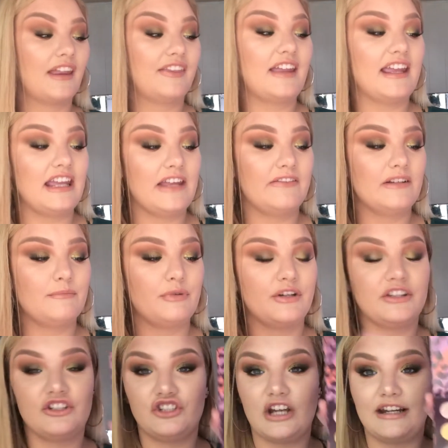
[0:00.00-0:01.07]
They even put
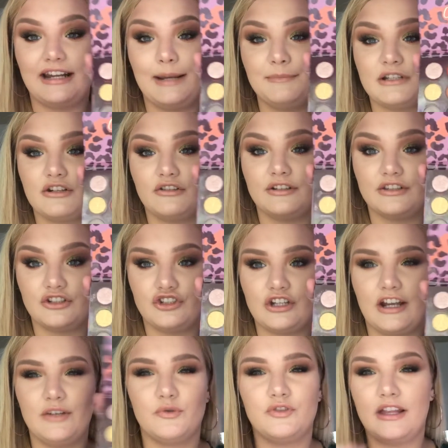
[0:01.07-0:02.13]
the shade names underneath the
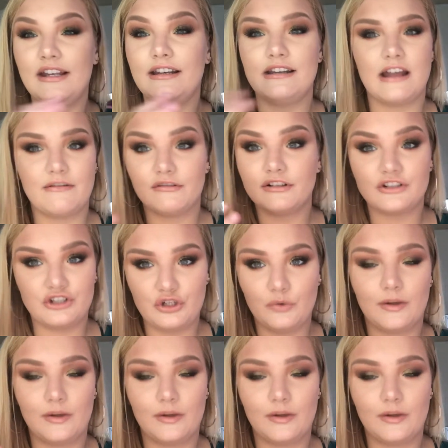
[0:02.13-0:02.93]
shades, which they never do.